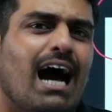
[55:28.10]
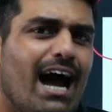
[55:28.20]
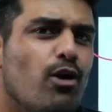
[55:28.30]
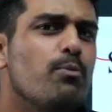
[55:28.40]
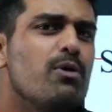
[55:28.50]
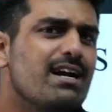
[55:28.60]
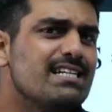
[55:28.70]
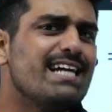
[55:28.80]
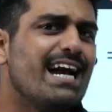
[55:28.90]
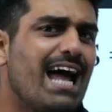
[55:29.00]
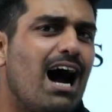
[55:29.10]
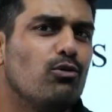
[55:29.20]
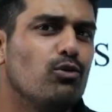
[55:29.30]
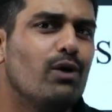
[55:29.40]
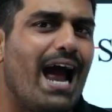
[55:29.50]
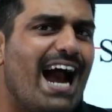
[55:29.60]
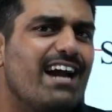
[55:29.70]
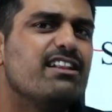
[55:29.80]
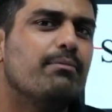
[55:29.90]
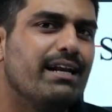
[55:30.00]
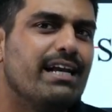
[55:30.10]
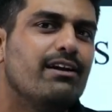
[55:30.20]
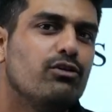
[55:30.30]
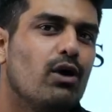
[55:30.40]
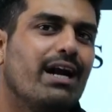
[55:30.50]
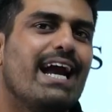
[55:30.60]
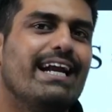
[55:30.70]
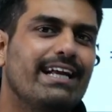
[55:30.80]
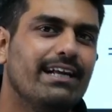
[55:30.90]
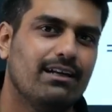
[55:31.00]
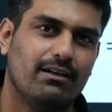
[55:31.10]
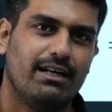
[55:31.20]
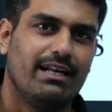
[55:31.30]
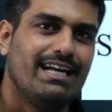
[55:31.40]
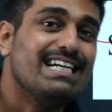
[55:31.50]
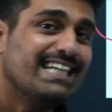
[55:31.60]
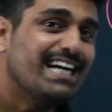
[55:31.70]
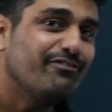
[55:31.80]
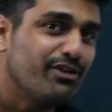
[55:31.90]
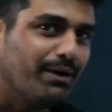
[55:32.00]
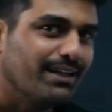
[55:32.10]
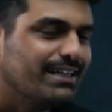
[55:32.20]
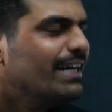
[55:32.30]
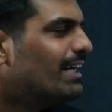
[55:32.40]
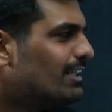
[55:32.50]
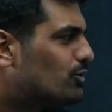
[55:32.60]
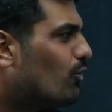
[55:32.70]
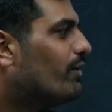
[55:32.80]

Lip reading: hope you understand how to add the money you are getting each and every month. So you'll